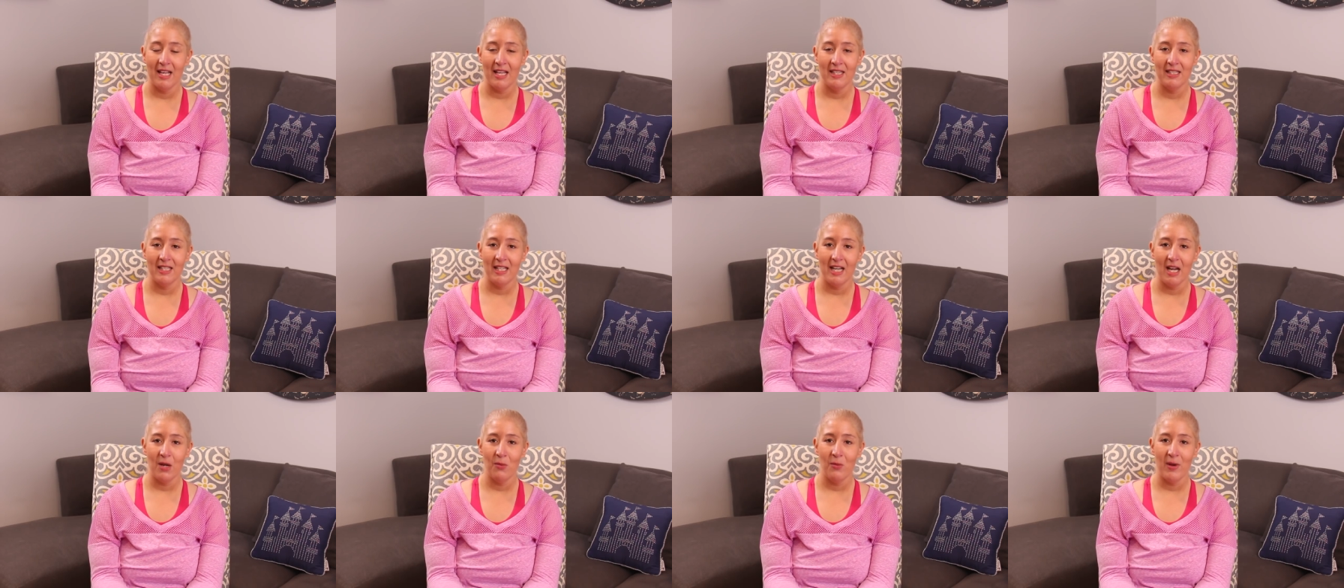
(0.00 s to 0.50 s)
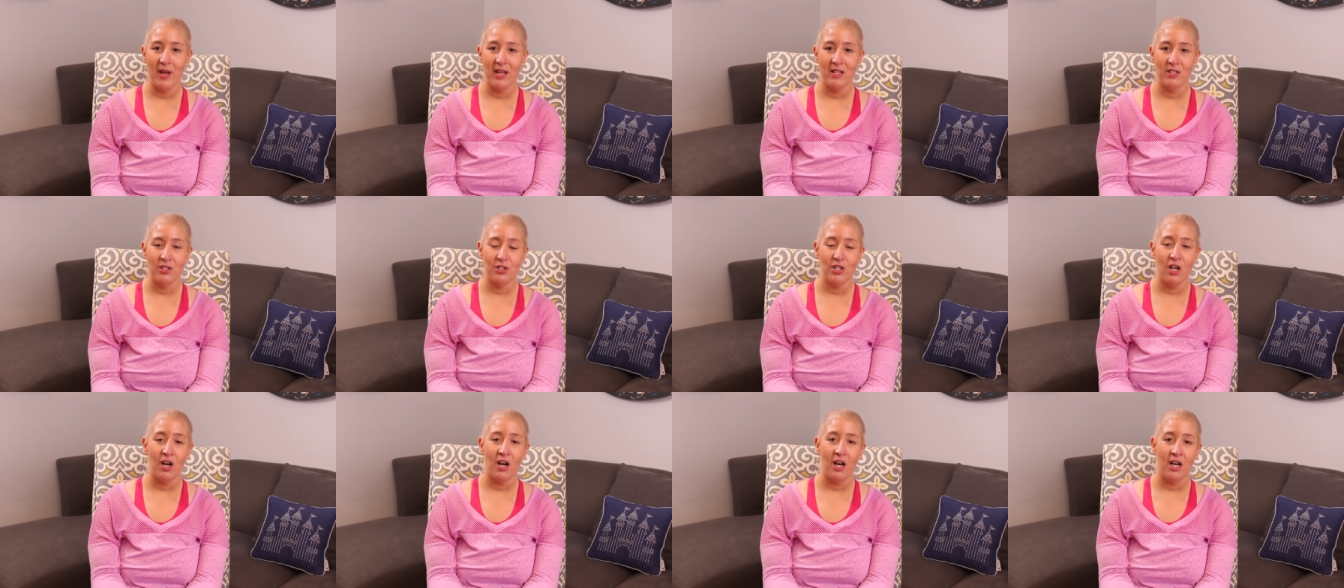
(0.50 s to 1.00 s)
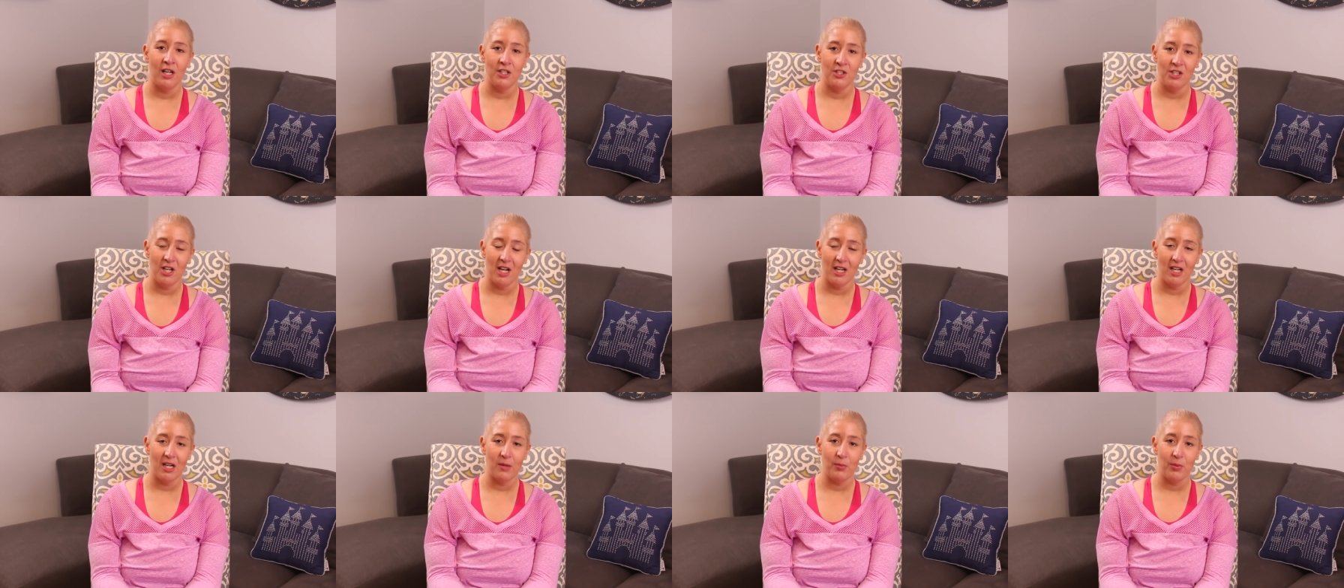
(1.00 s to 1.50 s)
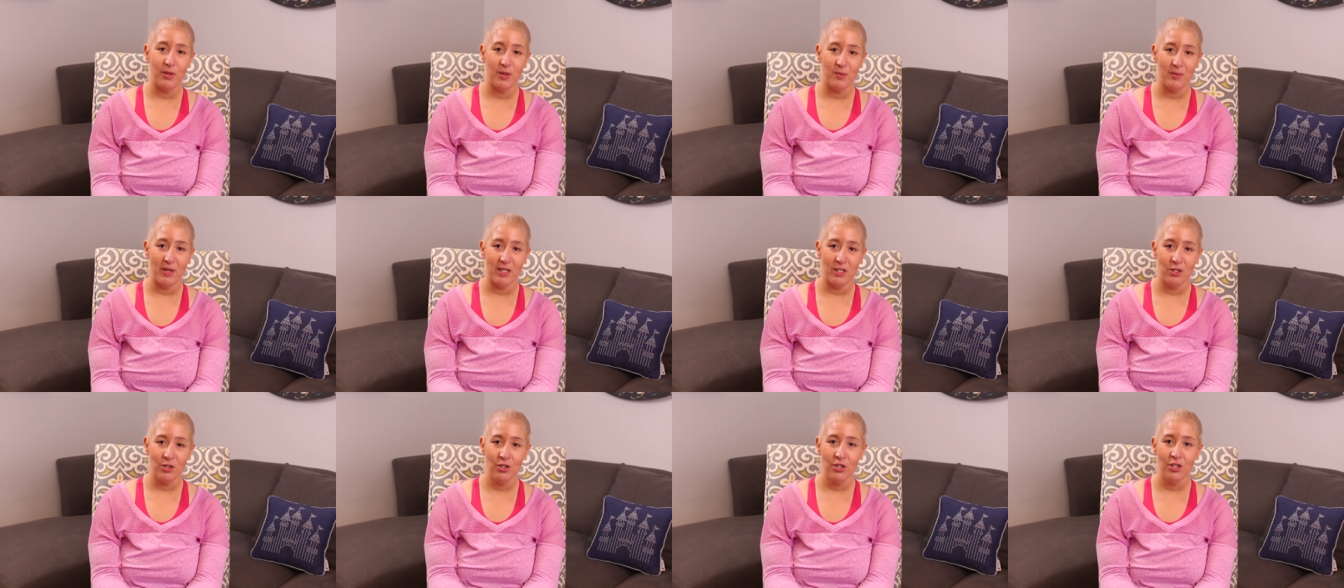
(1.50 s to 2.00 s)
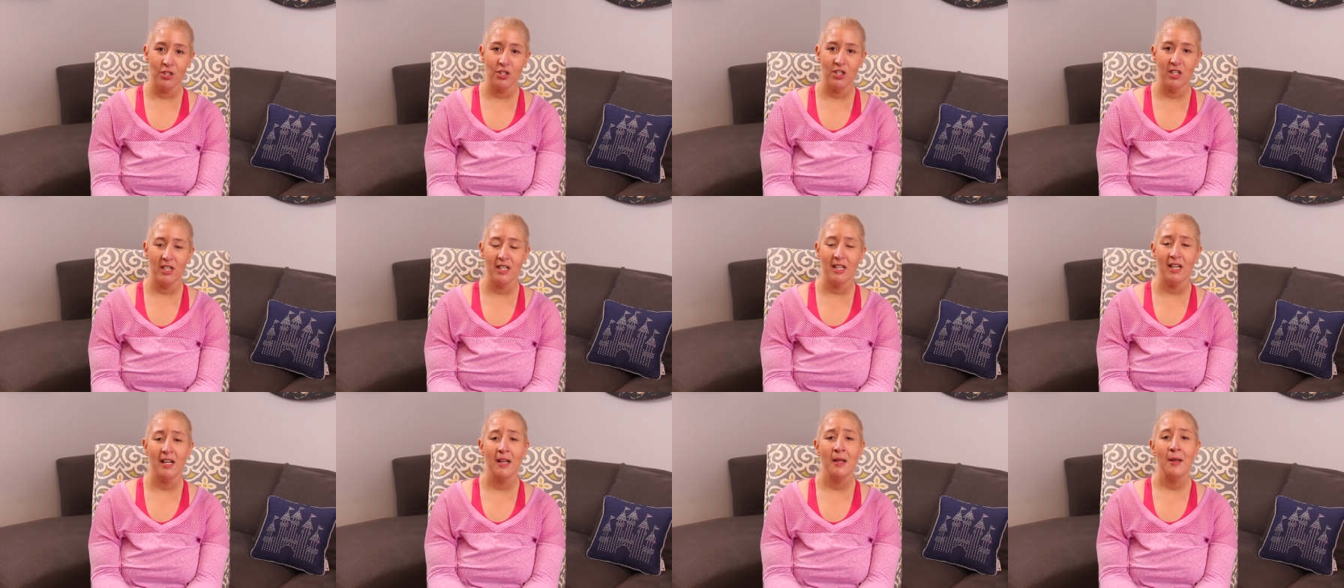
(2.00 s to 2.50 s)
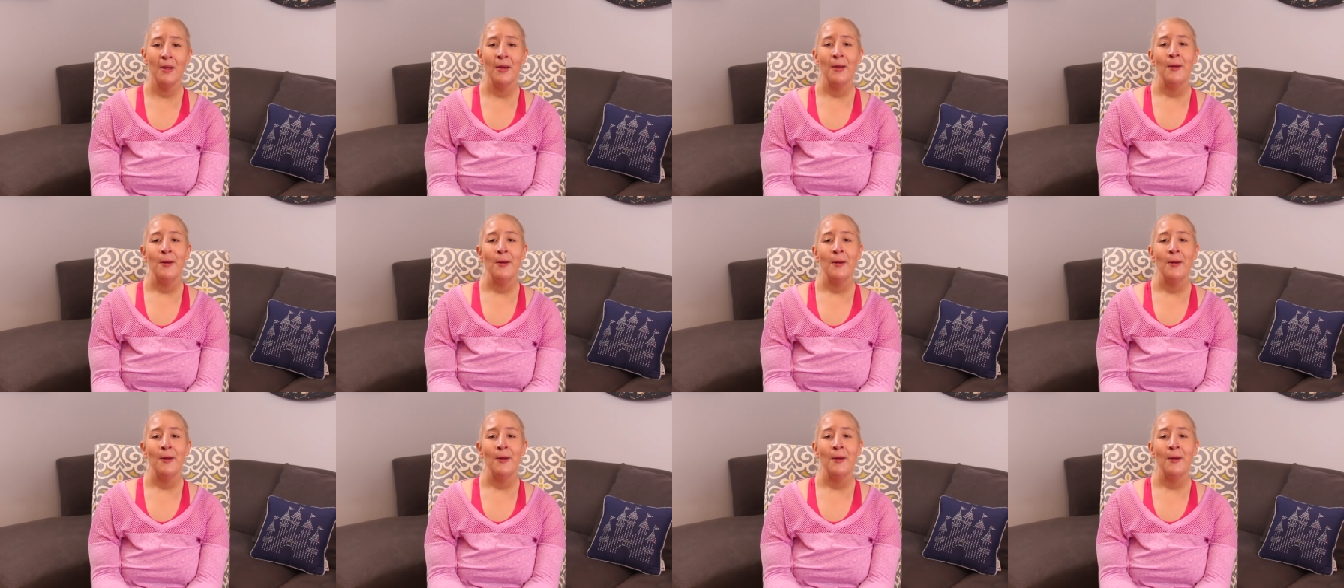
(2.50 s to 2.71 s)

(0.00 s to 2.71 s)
And then I went and saw a checkup with my surgeon,